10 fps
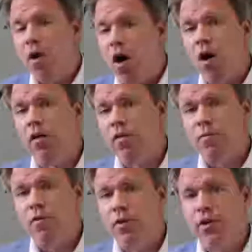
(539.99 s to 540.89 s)
All of
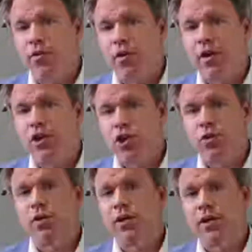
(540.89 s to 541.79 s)
them focus on
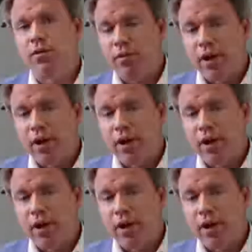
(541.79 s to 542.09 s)
ensuring